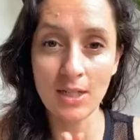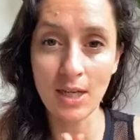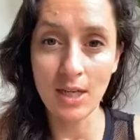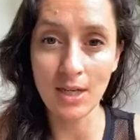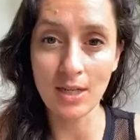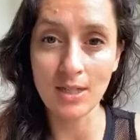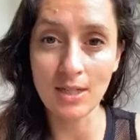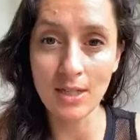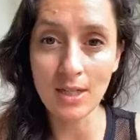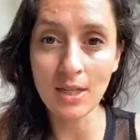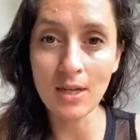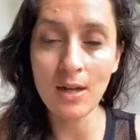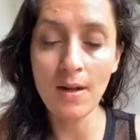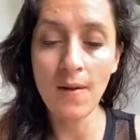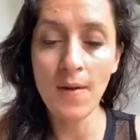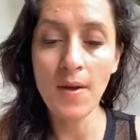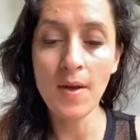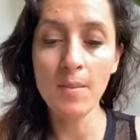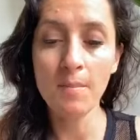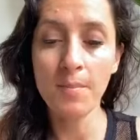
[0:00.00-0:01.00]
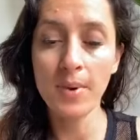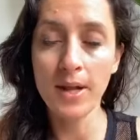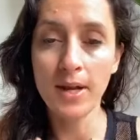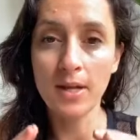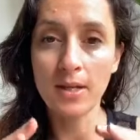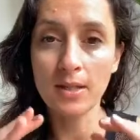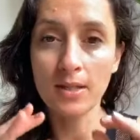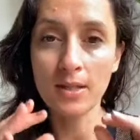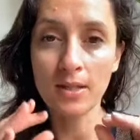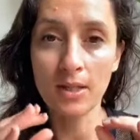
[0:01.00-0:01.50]
is easy, but
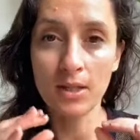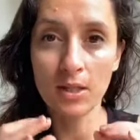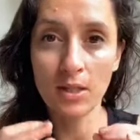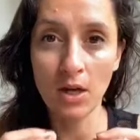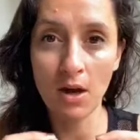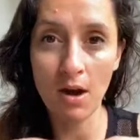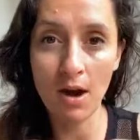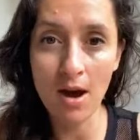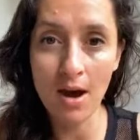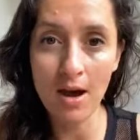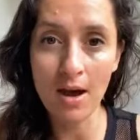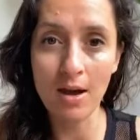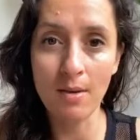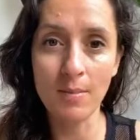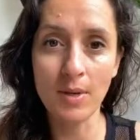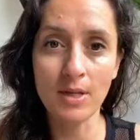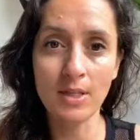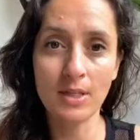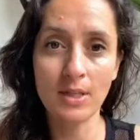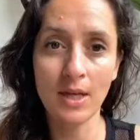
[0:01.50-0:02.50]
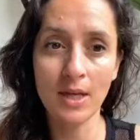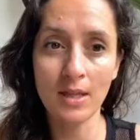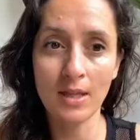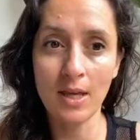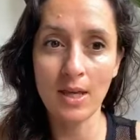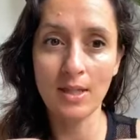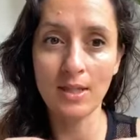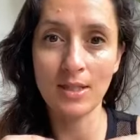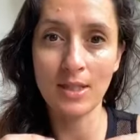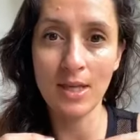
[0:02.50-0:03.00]
it's the time, it's like,
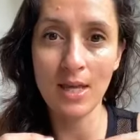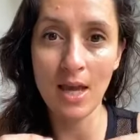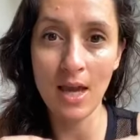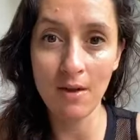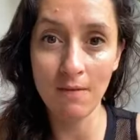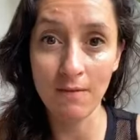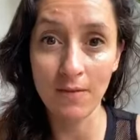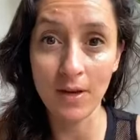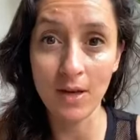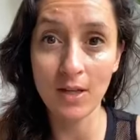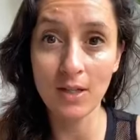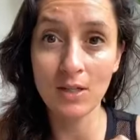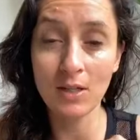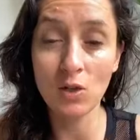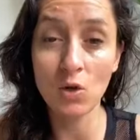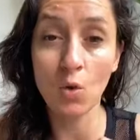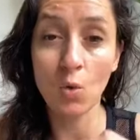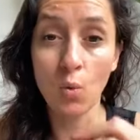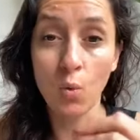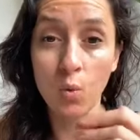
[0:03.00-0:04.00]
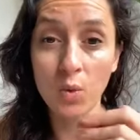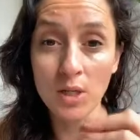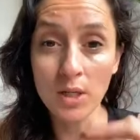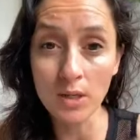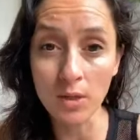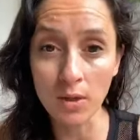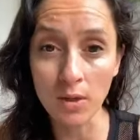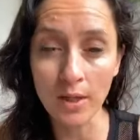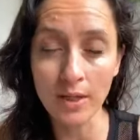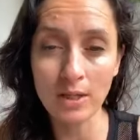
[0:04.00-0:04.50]
it's the effort, it's your
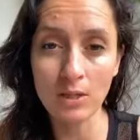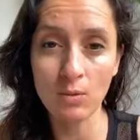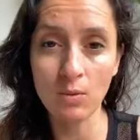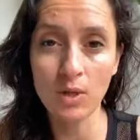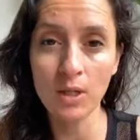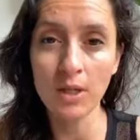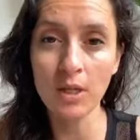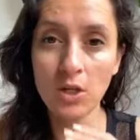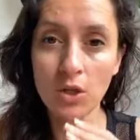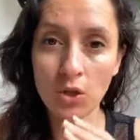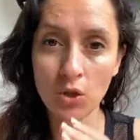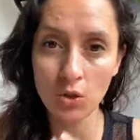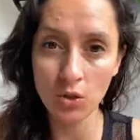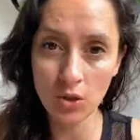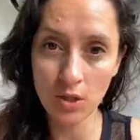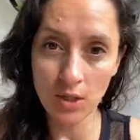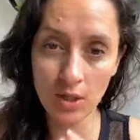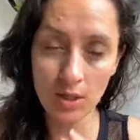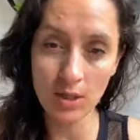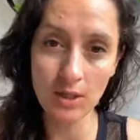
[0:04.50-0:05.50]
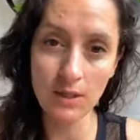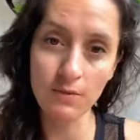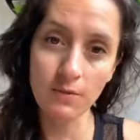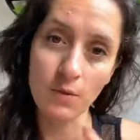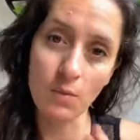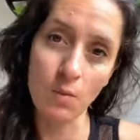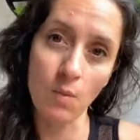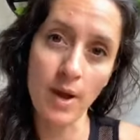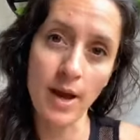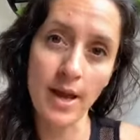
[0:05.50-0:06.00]
will, it's really choosing a
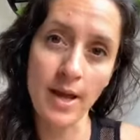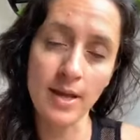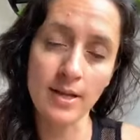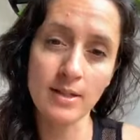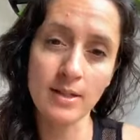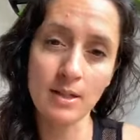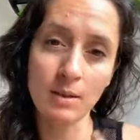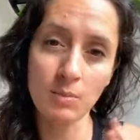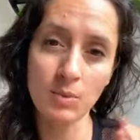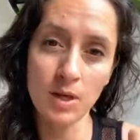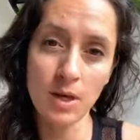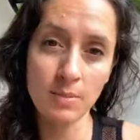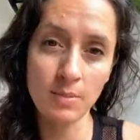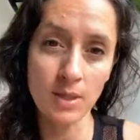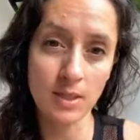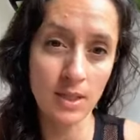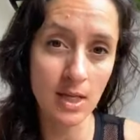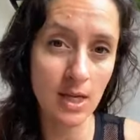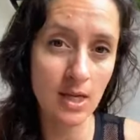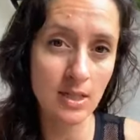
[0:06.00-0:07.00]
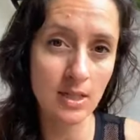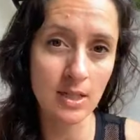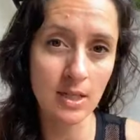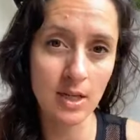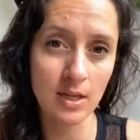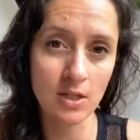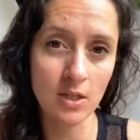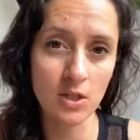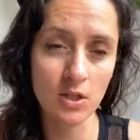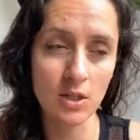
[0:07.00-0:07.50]
different way. And sometimes it's
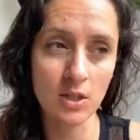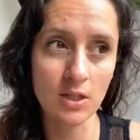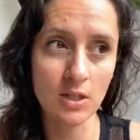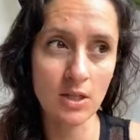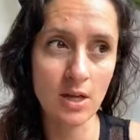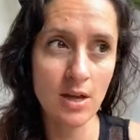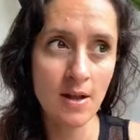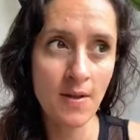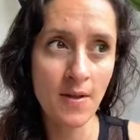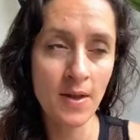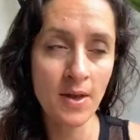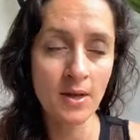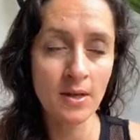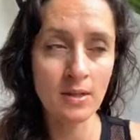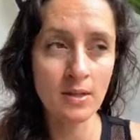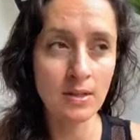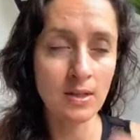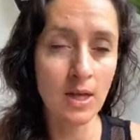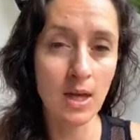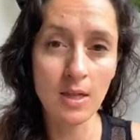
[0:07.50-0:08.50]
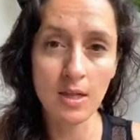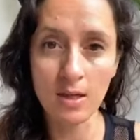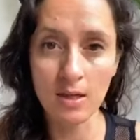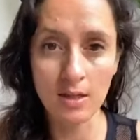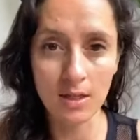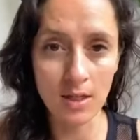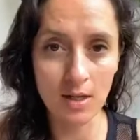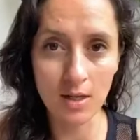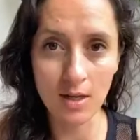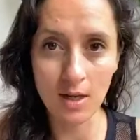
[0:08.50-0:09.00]
easier to just say that
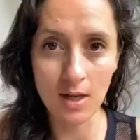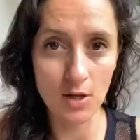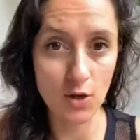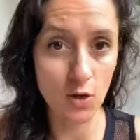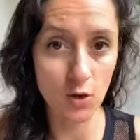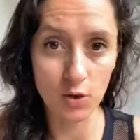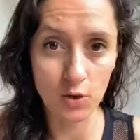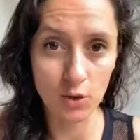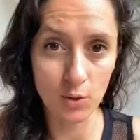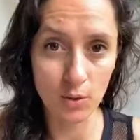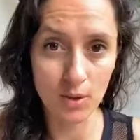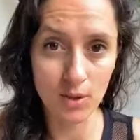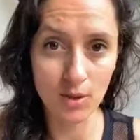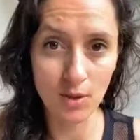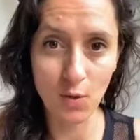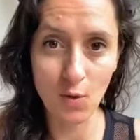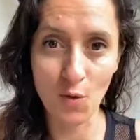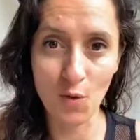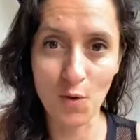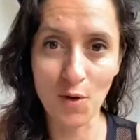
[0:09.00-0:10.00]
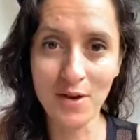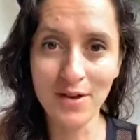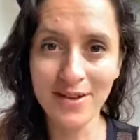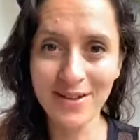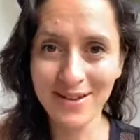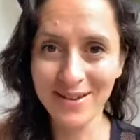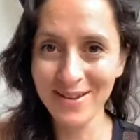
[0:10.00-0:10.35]
you did it and not do it, or